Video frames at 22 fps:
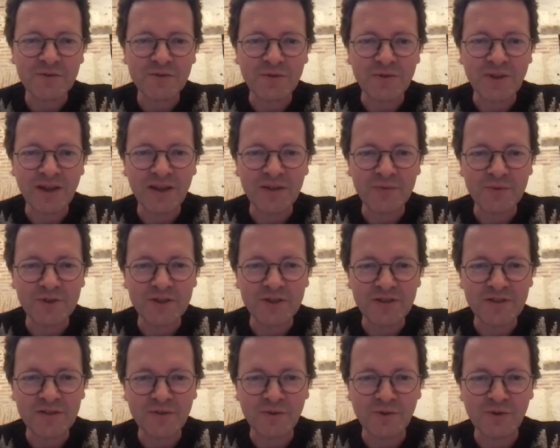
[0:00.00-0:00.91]
to that, which
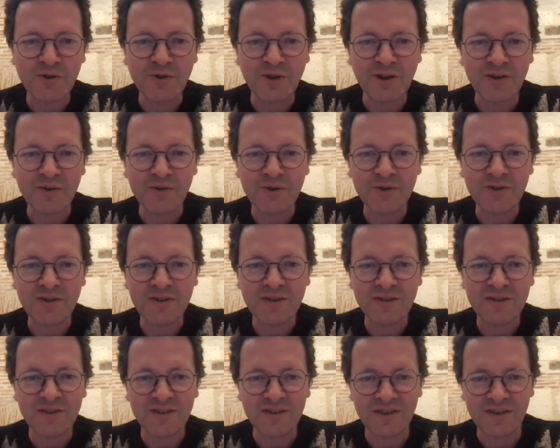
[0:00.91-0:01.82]
is to go and look
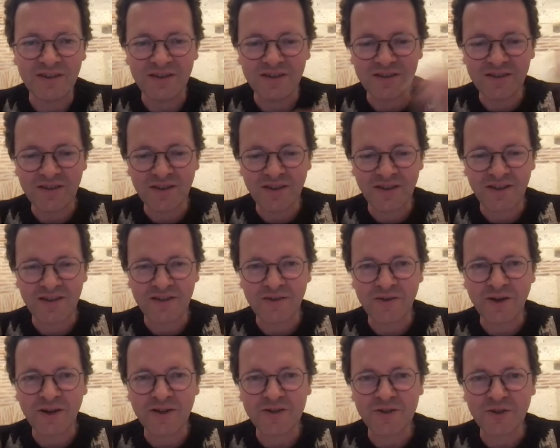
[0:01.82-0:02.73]
in
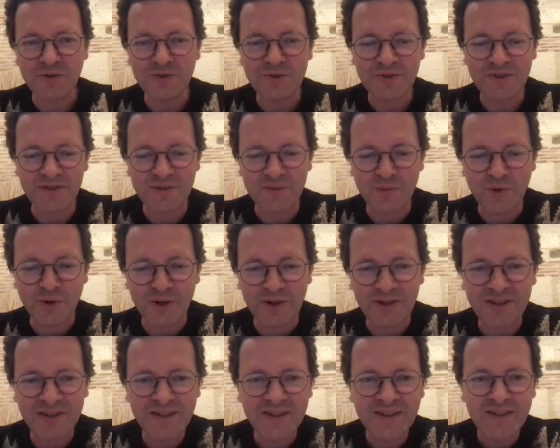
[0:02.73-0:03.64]
Derek Jones's
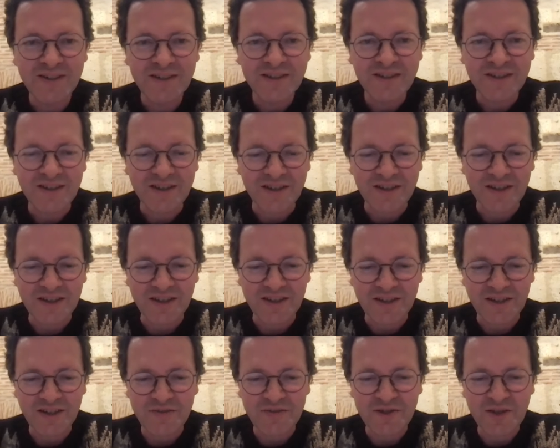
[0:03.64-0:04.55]
book,
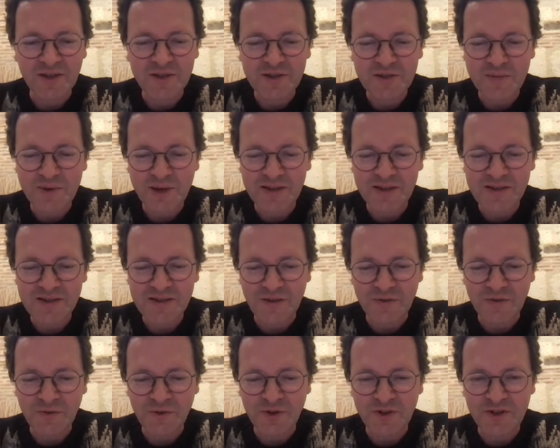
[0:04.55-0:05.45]
Evidence-Based
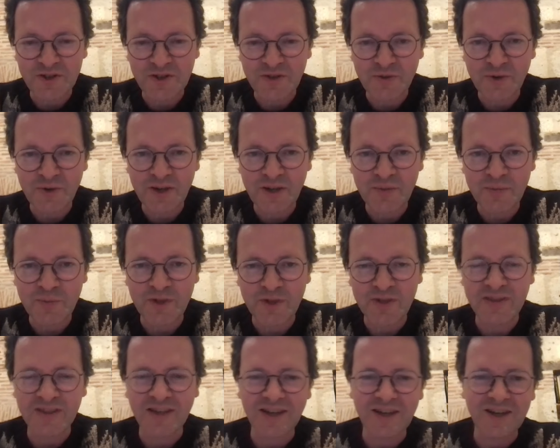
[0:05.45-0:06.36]
Software Engineering,
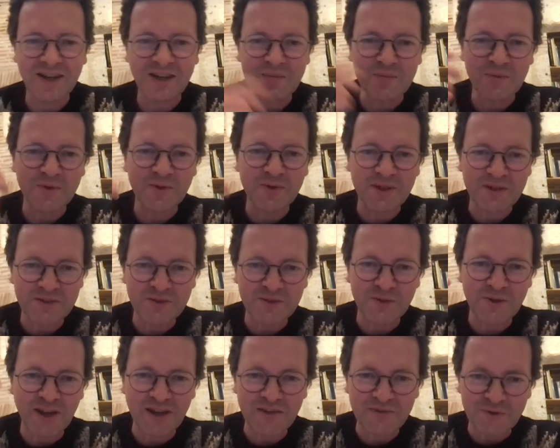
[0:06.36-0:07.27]
but I'm going
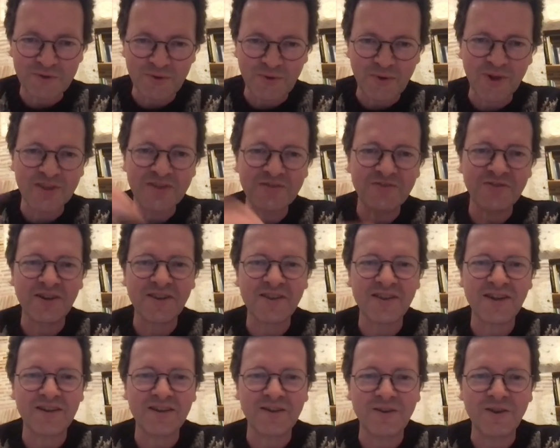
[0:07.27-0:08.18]
to have to qualify
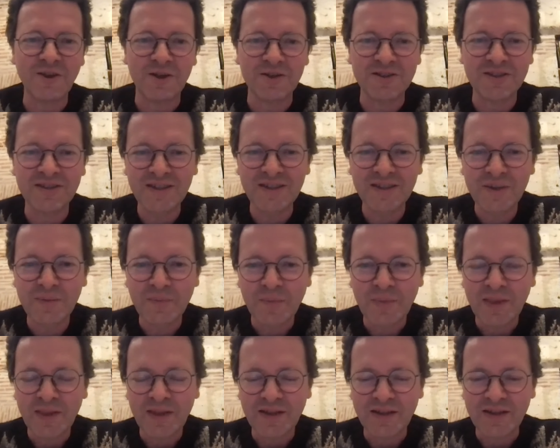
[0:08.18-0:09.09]
that a lot.
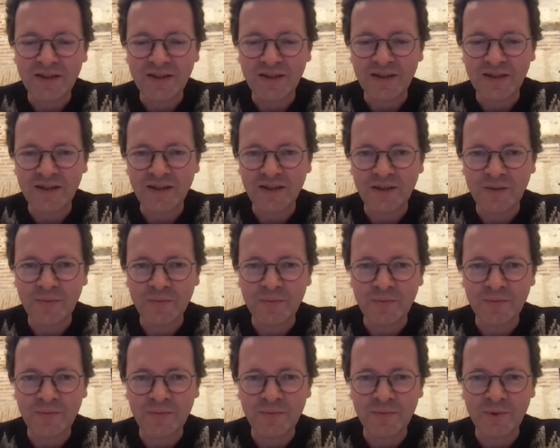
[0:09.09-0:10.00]
But
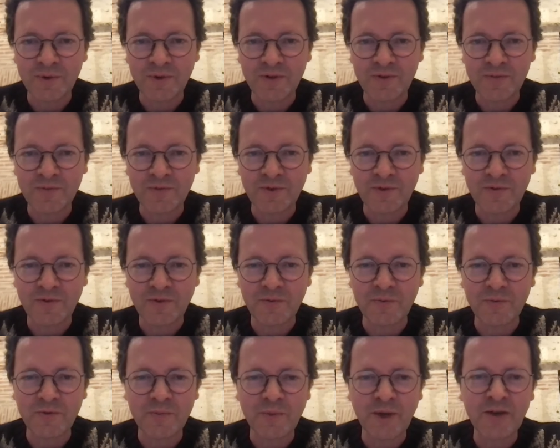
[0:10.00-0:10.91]

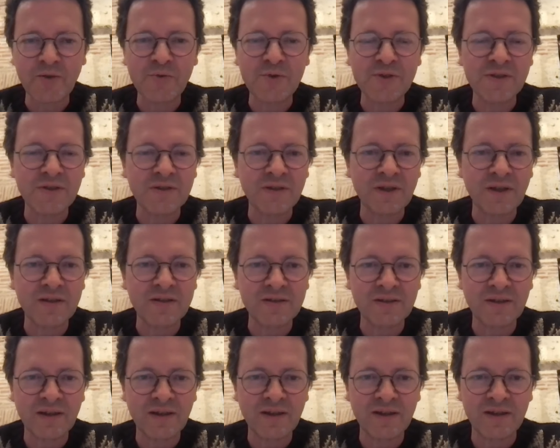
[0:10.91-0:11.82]
the main reason I
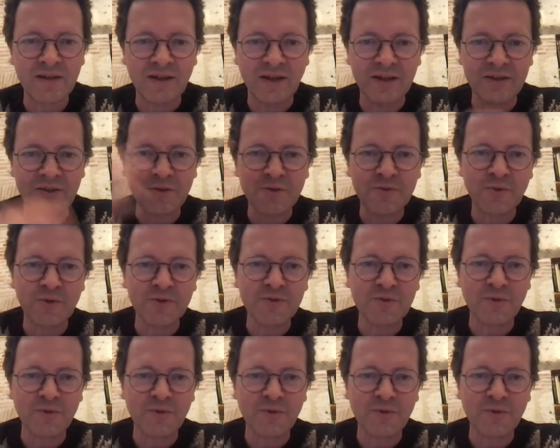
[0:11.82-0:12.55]
say I don't want